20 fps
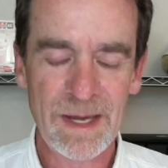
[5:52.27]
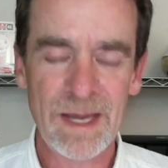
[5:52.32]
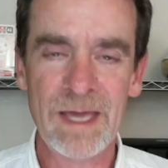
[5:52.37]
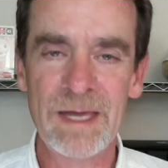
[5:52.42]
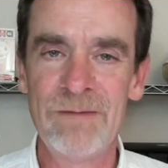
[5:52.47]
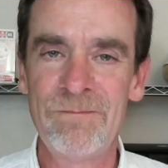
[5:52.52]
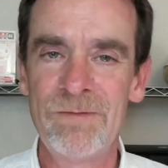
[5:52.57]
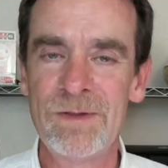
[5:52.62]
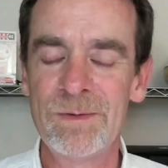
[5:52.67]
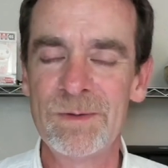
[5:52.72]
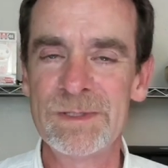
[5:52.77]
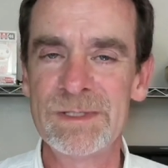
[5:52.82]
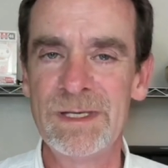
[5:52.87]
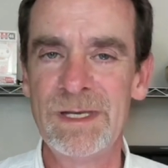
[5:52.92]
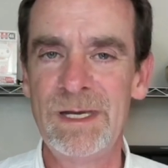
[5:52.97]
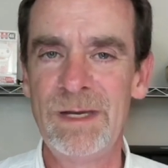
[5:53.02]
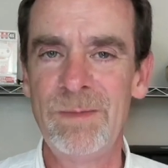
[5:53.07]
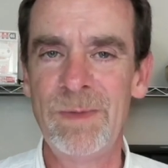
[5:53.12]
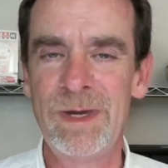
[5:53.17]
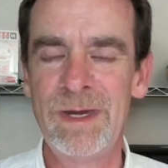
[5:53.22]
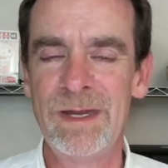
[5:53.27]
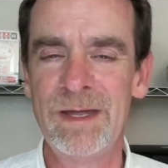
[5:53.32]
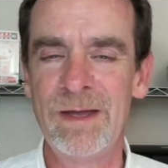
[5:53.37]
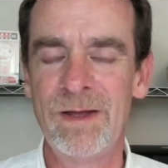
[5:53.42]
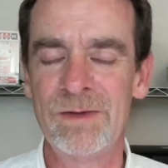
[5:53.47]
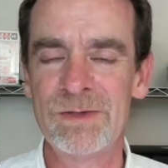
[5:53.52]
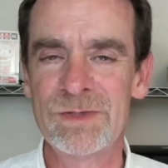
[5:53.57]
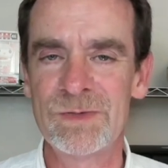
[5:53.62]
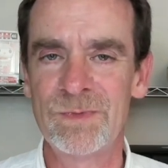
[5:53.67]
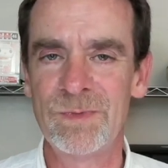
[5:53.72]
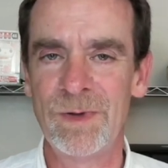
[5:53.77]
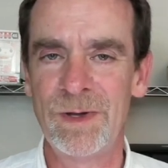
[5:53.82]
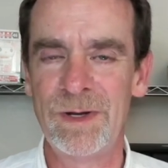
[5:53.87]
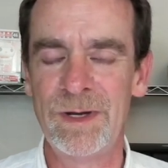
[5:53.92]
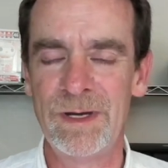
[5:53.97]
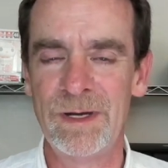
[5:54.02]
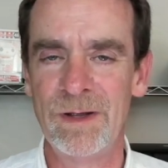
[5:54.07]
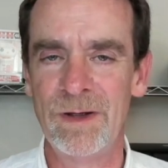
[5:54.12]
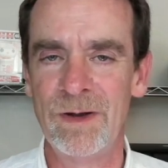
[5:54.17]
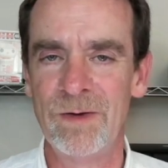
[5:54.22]
And if there was anybody else
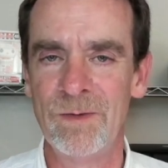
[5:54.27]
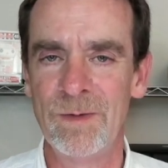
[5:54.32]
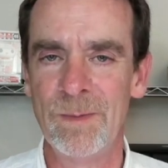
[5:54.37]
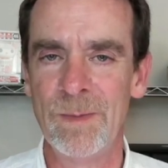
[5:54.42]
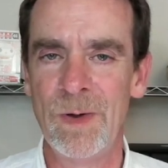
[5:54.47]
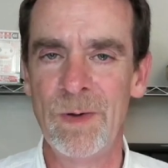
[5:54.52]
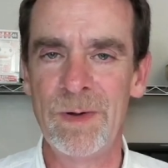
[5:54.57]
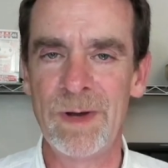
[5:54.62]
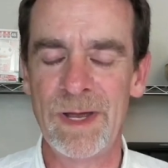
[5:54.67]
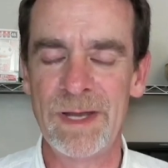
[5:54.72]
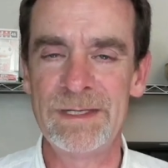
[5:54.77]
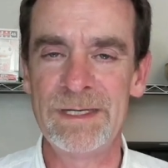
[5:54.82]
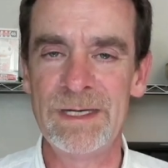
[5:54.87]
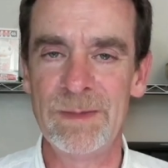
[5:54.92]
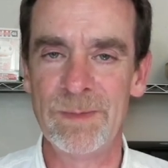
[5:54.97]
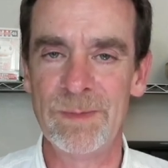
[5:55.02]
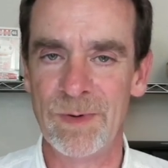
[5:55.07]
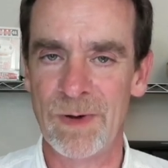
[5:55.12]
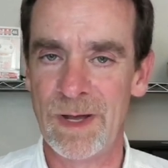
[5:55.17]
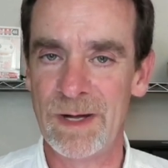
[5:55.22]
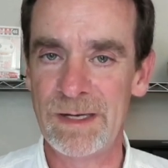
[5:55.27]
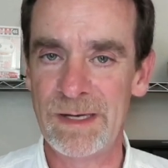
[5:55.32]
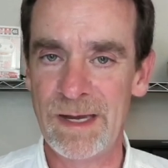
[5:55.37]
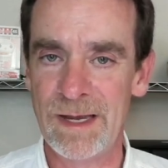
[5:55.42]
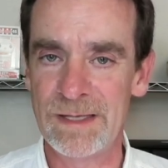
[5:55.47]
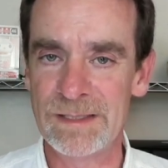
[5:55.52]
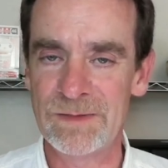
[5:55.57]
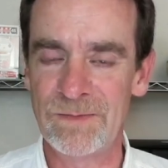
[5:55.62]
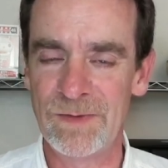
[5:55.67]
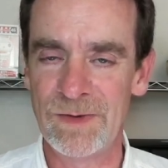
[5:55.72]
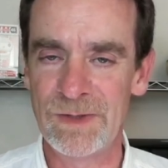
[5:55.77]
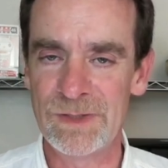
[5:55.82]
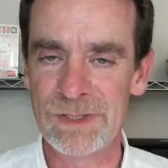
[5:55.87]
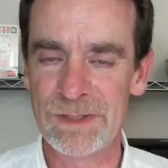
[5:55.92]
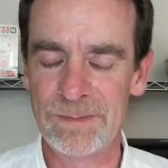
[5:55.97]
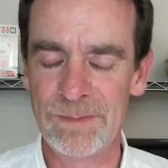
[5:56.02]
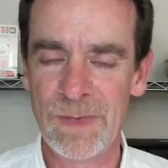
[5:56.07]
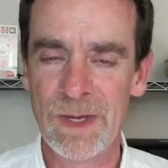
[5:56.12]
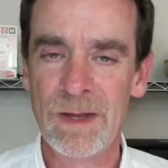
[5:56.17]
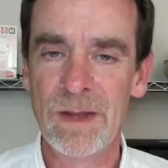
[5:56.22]
running a Remote ID broadcast
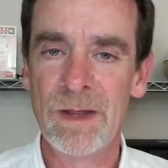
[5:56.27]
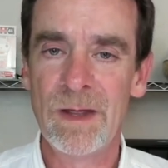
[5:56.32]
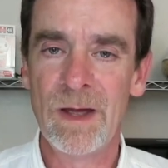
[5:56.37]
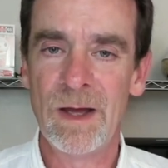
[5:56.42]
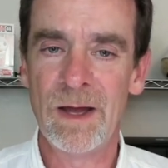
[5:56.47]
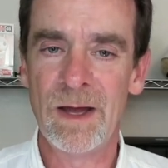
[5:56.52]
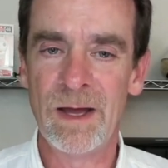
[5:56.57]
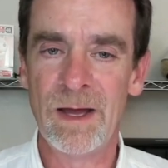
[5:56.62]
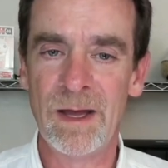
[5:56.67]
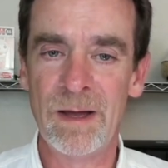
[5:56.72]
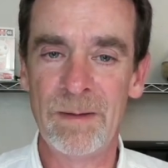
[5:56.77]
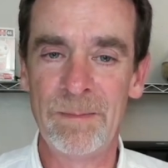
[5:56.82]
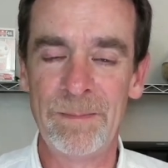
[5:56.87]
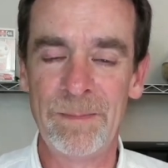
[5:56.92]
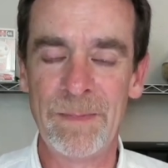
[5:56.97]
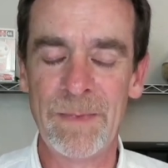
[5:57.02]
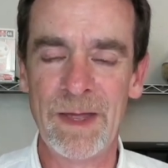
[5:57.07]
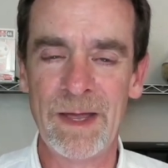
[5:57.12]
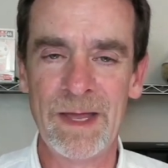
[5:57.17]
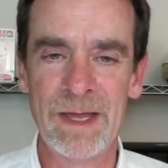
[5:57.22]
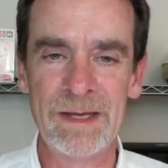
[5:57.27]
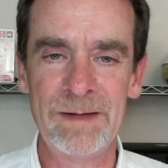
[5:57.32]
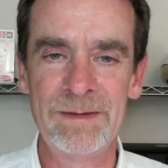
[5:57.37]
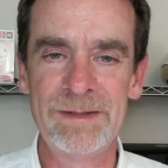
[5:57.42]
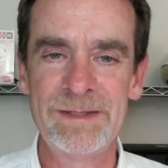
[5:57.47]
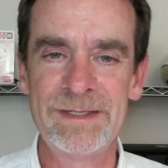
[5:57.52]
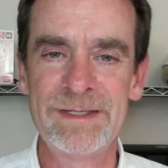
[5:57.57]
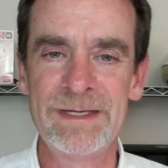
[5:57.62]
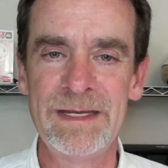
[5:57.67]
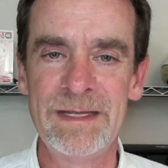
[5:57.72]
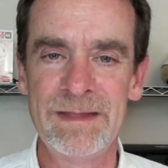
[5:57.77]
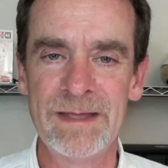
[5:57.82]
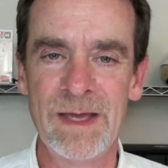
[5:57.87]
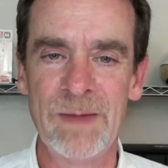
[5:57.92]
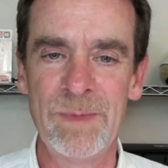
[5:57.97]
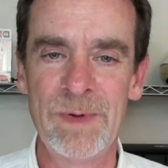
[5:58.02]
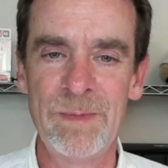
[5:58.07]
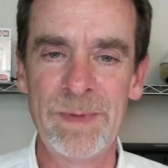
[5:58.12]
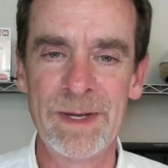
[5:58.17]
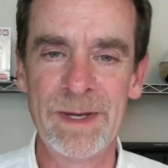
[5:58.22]
version, I'd see
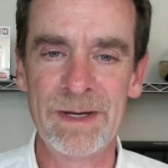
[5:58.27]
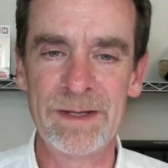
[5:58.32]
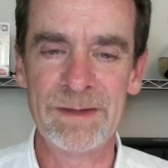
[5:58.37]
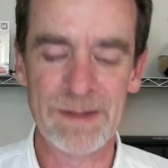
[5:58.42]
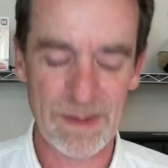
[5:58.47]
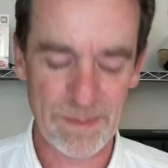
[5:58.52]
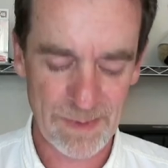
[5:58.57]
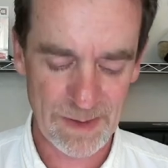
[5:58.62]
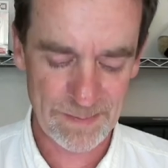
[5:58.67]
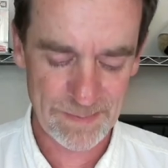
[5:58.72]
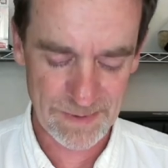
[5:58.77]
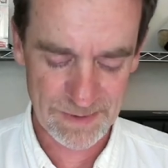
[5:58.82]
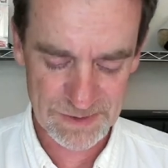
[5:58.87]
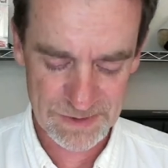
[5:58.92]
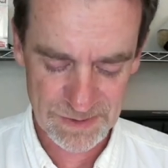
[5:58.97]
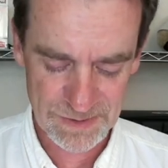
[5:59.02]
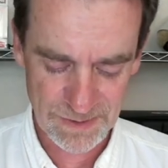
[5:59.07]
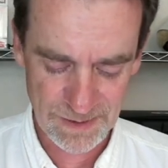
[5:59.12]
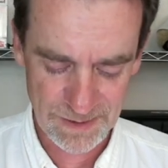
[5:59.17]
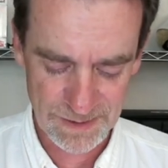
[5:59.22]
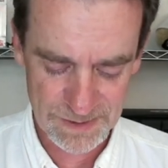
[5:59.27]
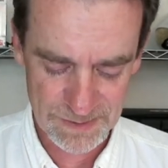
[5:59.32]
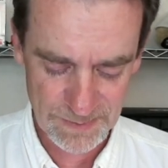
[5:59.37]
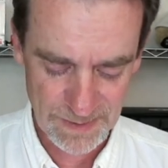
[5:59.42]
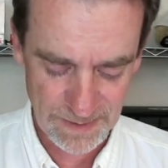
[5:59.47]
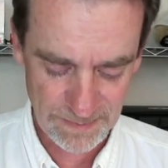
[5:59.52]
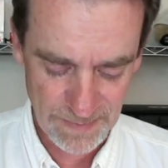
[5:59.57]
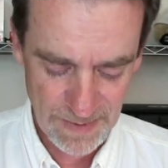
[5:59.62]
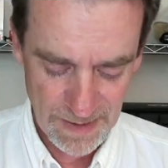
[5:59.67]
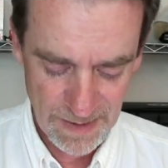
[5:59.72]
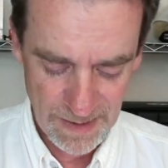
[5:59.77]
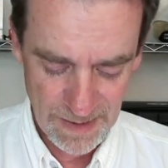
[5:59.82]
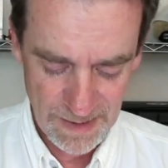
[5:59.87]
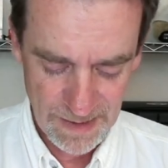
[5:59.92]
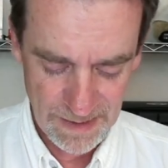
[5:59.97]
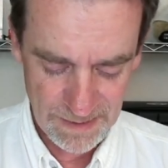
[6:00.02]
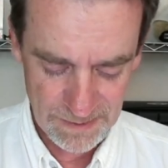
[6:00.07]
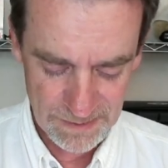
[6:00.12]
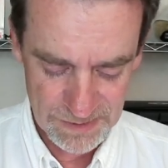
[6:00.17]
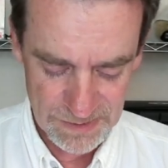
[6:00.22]
them and pick them up on screen as well.
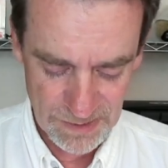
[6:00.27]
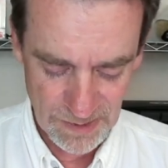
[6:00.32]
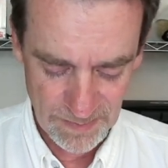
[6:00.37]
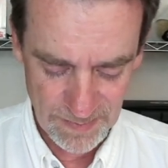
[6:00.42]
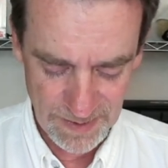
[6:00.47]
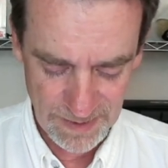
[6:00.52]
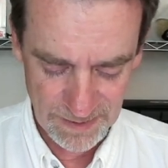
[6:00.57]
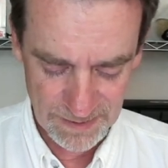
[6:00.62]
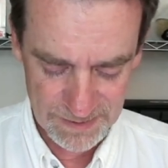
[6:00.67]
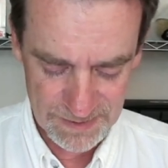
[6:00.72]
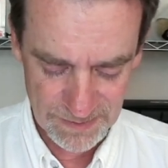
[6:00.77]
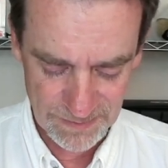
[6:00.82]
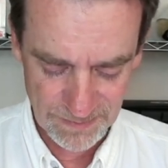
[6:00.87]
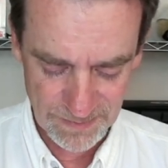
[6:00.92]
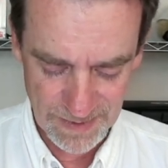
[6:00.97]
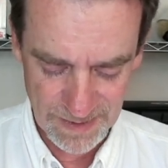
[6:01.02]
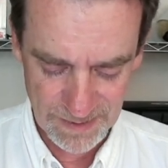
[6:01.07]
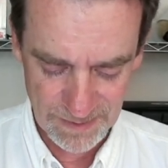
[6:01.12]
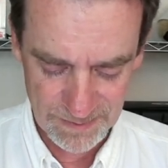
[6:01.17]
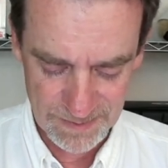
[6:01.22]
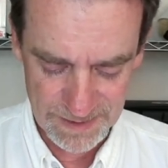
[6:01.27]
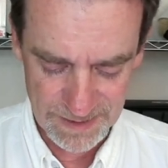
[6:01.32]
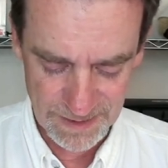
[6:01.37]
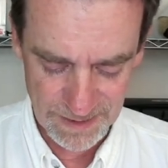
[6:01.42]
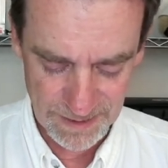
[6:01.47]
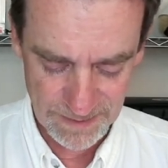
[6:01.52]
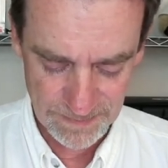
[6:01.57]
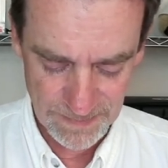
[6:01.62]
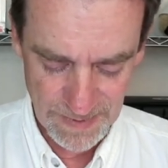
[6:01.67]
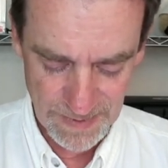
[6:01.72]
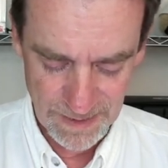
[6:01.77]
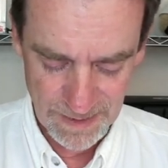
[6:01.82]
And there's nobody else around here